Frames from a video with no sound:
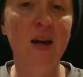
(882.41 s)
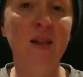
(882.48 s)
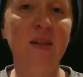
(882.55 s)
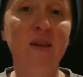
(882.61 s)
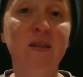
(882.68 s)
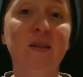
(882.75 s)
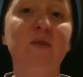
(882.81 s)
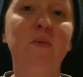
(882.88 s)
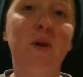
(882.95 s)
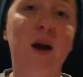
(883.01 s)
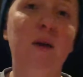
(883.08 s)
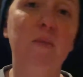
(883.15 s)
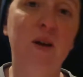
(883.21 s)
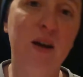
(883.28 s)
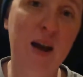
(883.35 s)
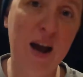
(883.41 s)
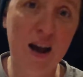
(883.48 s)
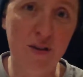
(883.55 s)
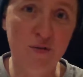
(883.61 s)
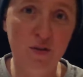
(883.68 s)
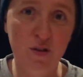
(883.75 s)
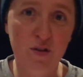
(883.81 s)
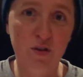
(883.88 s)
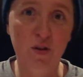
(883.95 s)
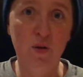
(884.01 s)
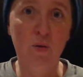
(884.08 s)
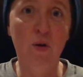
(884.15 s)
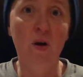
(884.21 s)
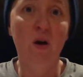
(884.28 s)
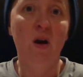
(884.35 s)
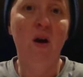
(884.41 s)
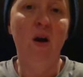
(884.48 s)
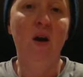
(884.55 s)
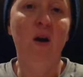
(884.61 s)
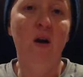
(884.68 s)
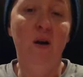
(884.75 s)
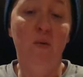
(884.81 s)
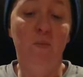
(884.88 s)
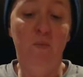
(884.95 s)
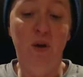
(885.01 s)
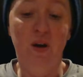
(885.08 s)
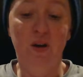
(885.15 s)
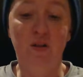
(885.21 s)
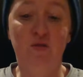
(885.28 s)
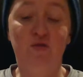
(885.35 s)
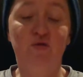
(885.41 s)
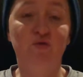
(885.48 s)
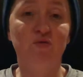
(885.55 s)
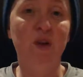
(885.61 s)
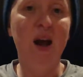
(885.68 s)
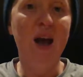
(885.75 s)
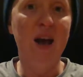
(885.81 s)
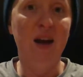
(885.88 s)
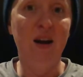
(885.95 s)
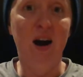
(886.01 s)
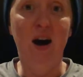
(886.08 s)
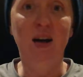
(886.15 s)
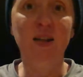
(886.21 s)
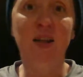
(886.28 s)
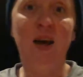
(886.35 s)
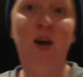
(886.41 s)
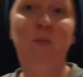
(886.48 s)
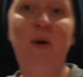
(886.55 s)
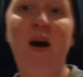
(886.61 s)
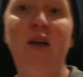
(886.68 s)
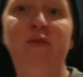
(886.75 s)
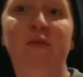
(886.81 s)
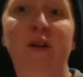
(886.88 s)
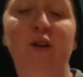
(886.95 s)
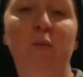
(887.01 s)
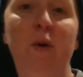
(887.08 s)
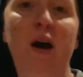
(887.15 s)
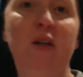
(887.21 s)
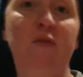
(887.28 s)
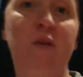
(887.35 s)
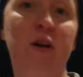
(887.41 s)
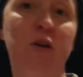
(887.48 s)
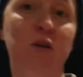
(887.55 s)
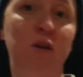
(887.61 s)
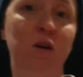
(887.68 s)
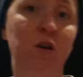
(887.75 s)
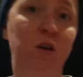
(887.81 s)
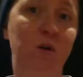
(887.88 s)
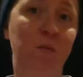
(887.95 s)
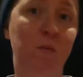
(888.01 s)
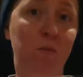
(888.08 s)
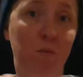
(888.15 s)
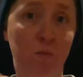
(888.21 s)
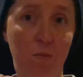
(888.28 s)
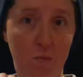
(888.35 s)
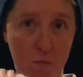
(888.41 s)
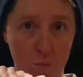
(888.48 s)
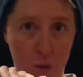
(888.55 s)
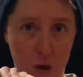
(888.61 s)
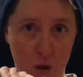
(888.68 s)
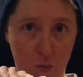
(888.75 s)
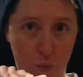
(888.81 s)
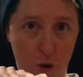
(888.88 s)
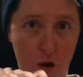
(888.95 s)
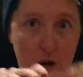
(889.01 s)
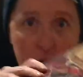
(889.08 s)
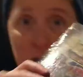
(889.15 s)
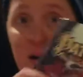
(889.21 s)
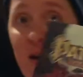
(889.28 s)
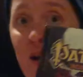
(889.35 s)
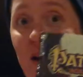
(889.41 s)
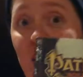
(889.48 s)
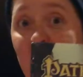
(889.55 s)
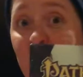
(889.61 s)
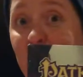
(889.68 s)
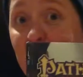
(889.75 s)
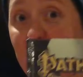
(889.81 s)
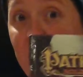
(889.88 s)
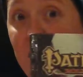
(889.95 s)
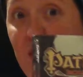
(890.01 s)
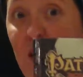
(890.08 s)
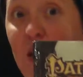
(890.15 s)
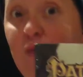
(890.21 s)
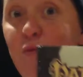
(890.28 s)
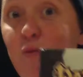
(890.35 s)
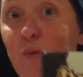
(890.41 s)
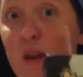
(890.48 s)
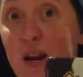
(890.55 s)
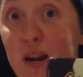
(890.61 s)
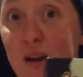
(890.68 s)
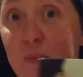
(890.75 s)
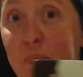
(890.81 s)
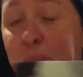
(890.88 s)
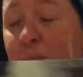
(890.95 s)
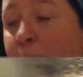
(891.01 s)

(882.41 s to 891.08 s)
this is what I'm going to have to do. Because Dread, unlike Pathfinder, big book, this is a lot of reading.